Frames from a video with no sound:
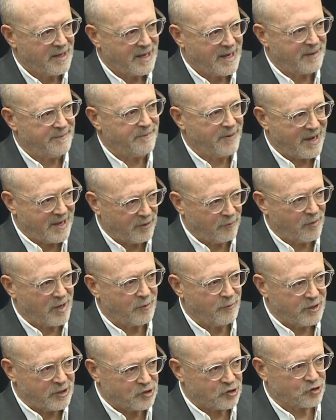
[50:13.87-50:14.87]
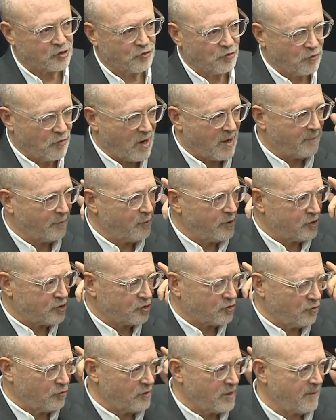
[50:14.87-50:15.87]
And by the way, we screw up. We
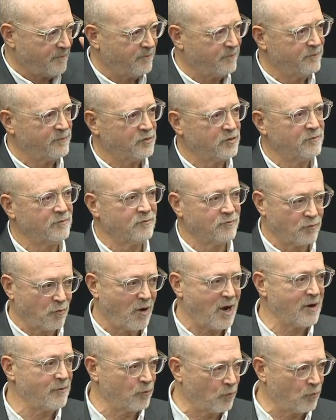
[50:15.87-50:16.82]
screwed up why,